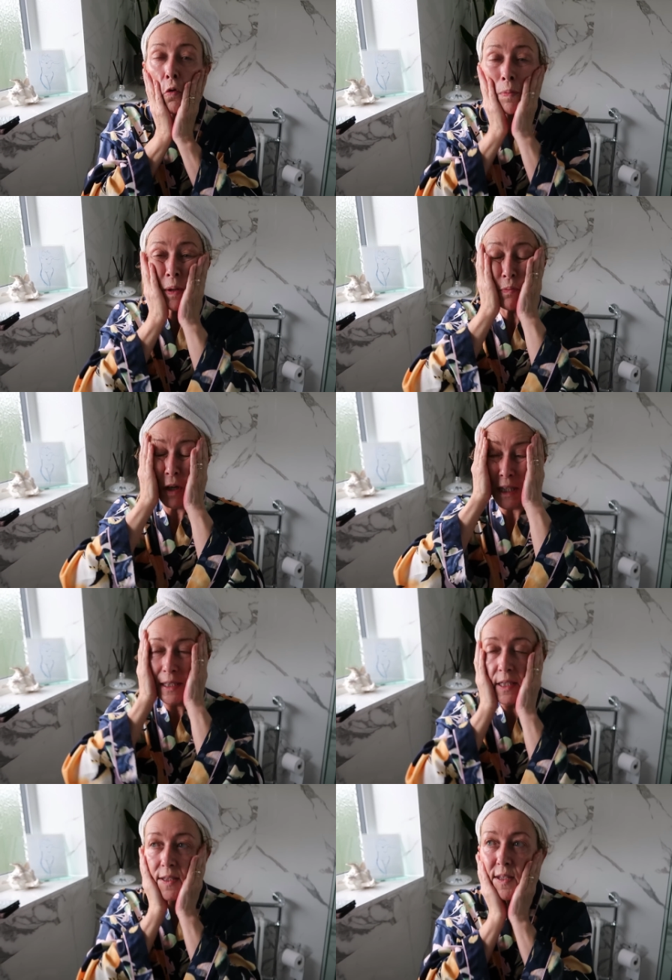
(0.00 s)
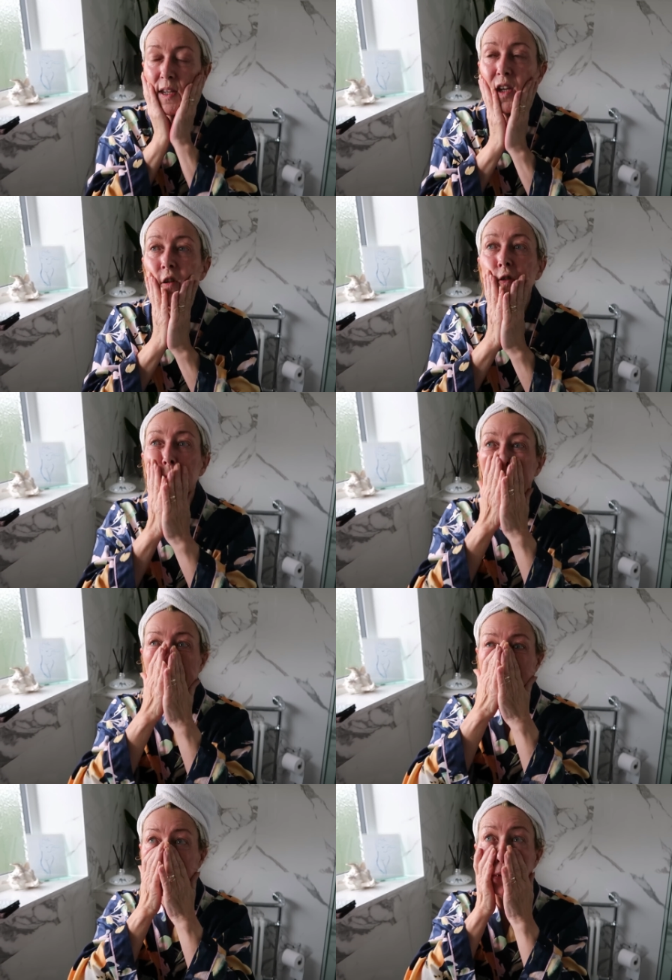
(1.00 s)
all been waiting to hear about the